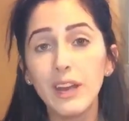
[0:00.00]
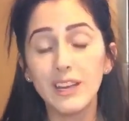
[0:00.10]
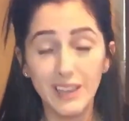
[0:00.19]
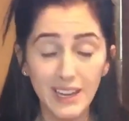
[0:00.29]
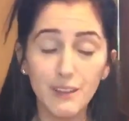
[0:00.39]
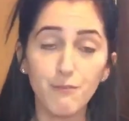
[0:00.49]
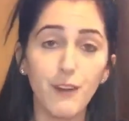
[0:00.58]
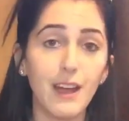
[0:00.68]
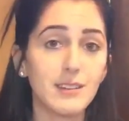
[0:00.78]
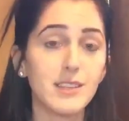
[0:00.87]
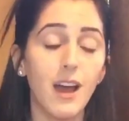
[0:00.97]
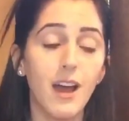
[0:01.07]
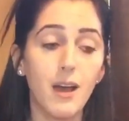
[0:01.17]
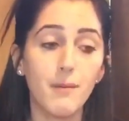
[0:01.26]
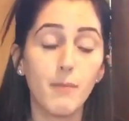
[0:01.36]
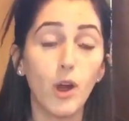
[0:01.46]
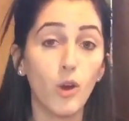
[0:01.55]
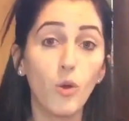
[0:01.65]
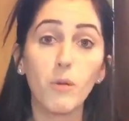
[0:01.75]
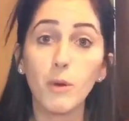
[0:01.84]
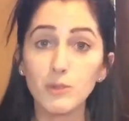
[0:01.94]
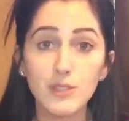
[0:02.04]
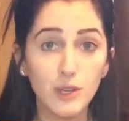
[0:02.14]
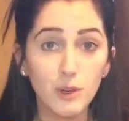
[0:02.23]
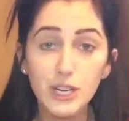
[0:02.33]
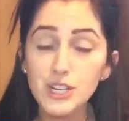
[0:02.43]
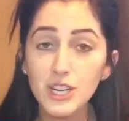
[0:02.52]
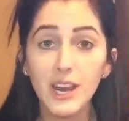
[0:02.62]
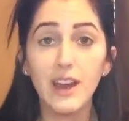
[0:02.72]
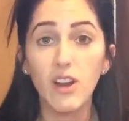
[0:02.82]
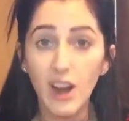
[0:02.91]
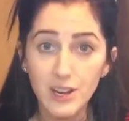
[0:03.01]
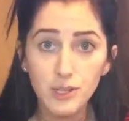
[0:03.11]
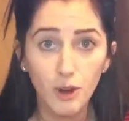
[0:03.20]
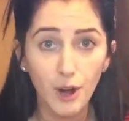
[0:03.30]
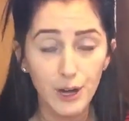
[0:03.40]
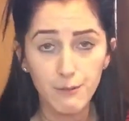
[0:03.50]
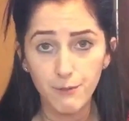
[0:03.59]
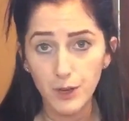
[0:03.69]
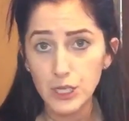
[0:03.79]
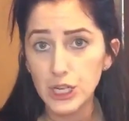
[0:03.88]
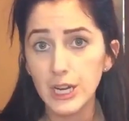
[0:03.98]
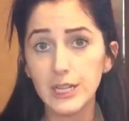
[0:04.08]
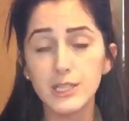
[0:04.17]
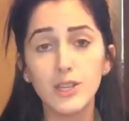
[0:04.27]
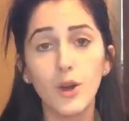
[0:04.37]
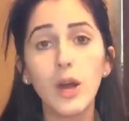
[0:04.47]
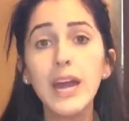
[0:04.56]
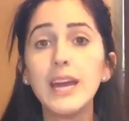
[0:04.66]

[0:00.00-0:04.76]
it can affect our hormone secretion and our endocrine function. And so